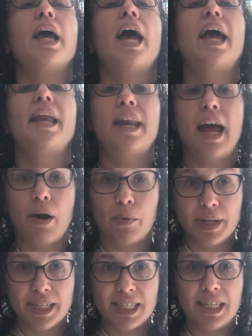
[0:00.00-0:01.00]
And now
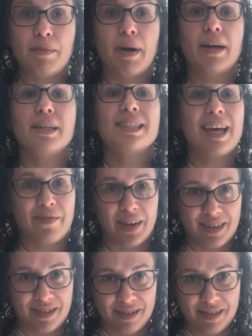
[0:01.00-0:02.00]
we're
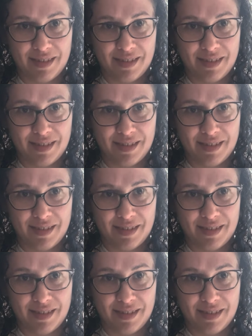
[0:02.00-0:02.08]
D7.